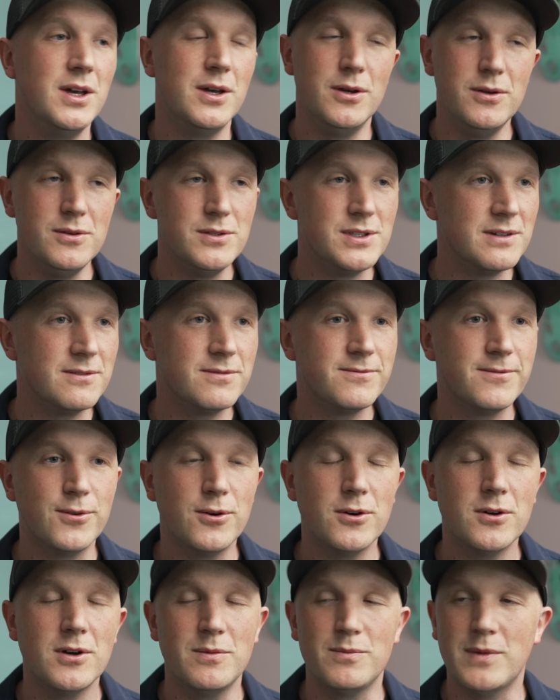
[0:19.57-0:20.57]
who's it
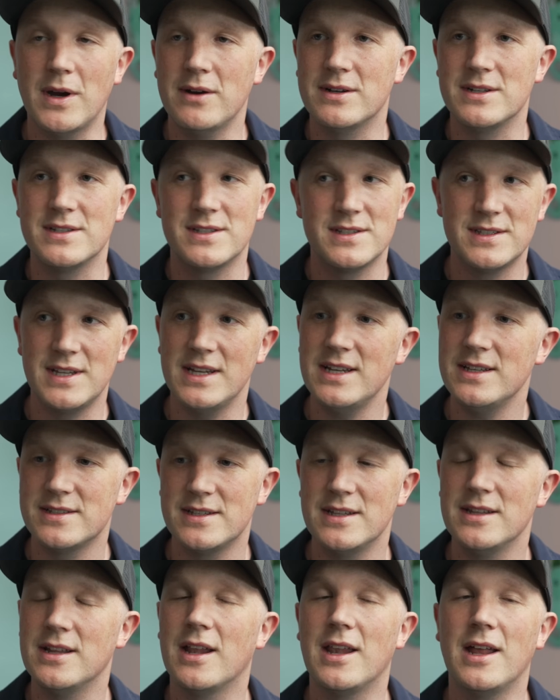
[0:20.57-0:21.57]
for and where it
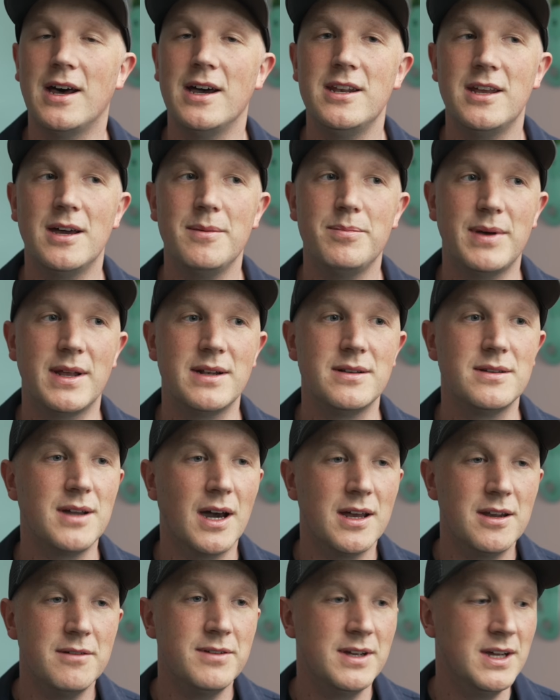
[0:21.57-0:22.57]
sits in the lineup and
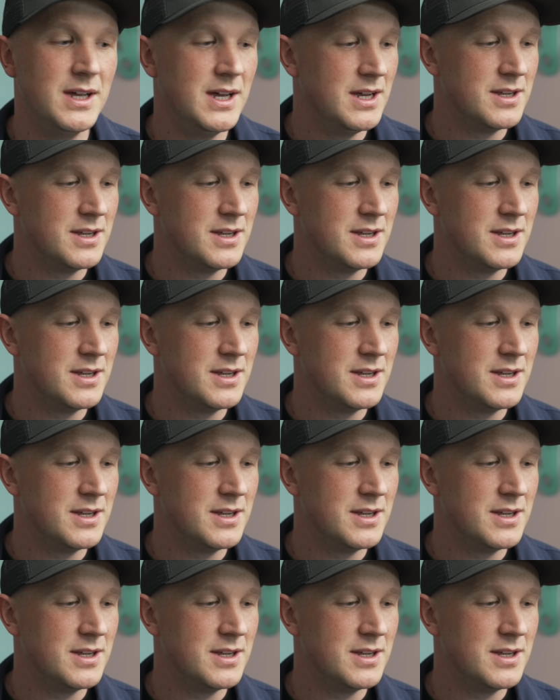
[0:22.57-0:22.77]
kind of